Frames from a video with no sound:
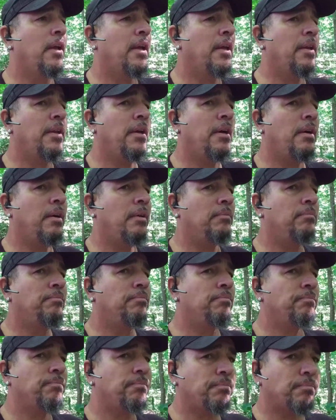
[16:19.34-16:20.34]
And
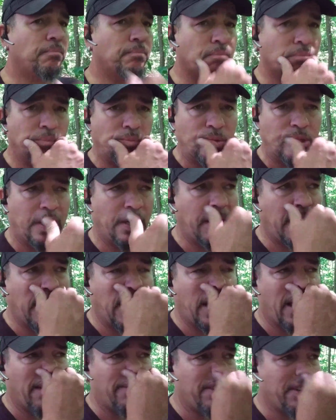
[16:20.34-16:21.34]
today
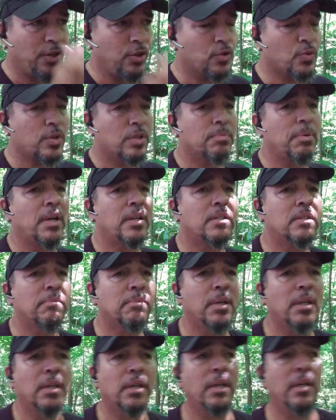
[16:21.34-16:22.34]
I have a huge
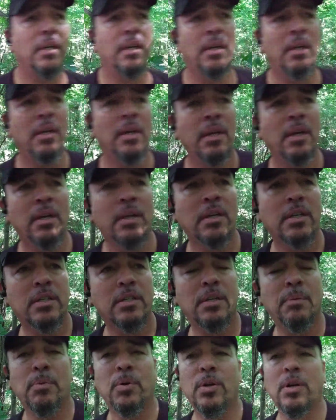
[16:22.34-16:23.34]
responsibility
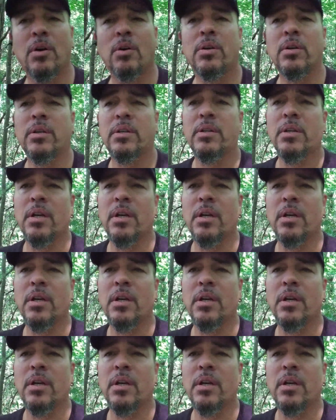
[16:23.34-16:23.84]
to put out